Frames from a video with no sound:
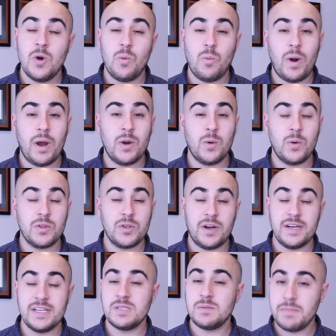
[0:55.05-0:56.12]
why your
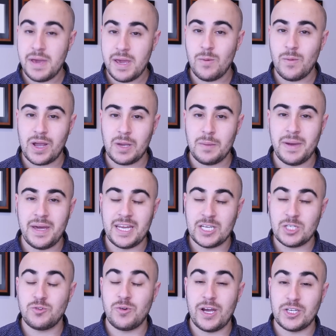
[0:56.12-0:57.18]
orthodontist may recommend
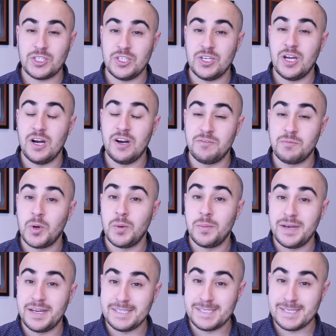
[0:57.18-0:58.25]
extraction of
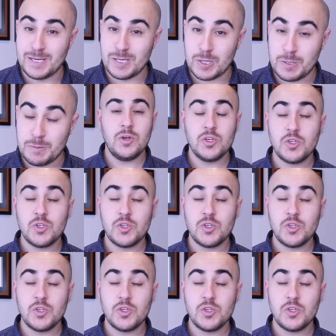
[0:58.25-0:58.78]
permanent teeth.